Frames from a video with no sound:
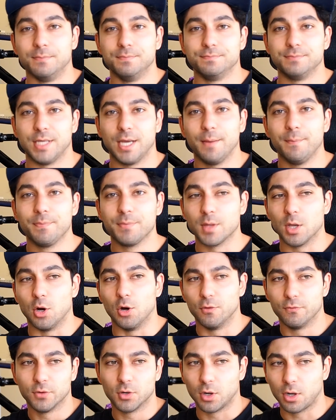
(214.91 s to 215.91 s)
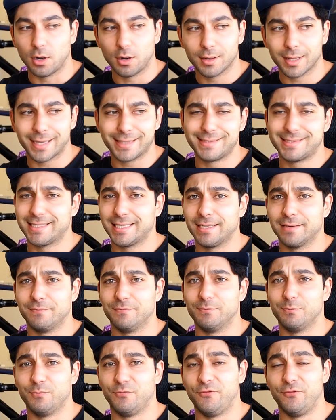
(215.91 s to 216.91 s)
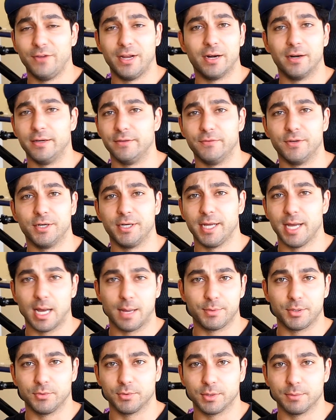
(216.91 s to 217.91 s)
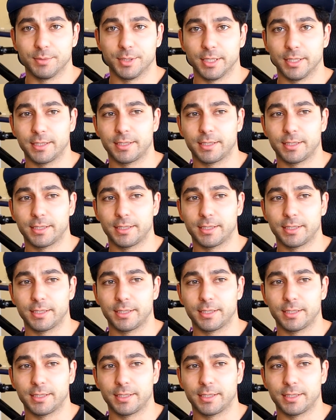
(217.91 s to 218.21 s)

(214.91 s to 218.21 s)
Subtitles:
Yeah, overall, I'd say I'm very, very happy with the bike.